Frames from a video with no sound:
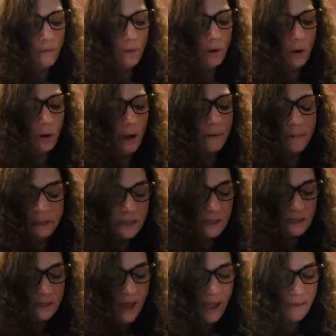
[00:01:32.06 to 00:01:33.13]
for,
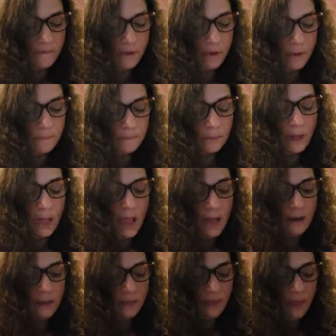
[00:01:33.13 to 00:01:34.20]
doesn't have
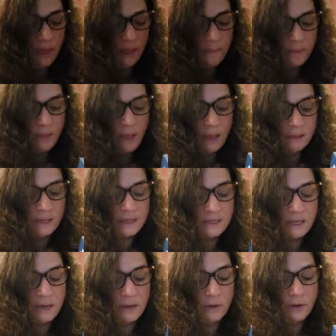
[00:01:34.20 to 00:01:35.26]
anything
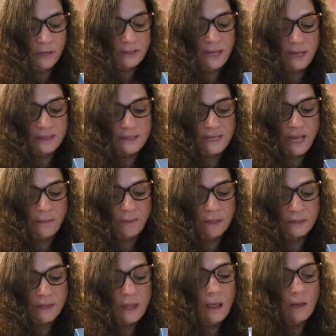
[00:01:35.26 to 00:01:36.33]
listed in their contained
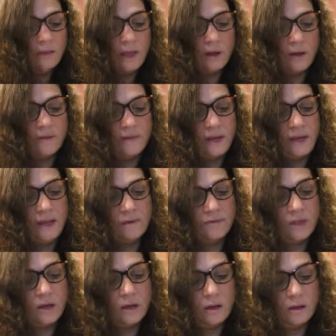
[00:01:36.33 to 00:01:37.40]
statement. They don't have any of
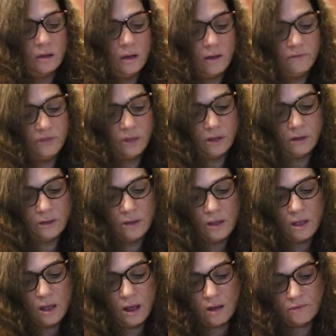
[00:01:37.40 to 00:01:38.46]

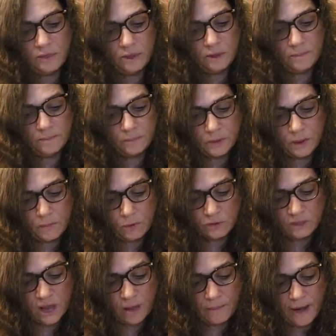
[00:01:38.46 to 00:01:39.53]
the
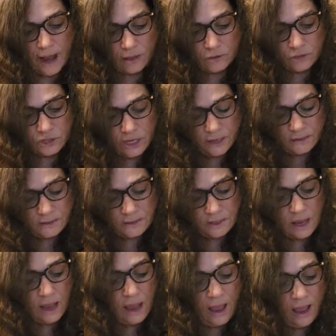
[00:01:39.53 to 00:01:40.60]
most common allergens,
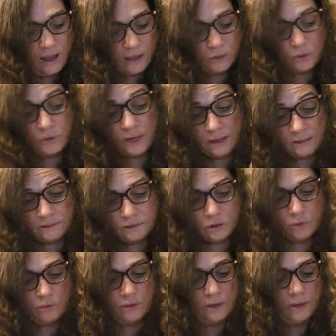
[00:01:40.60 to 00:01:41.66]
including
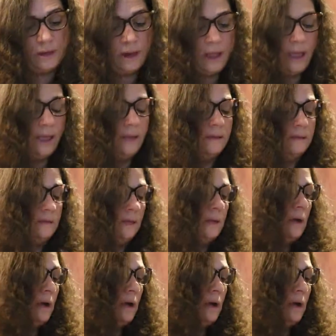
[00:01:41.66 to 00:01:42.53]
gluten and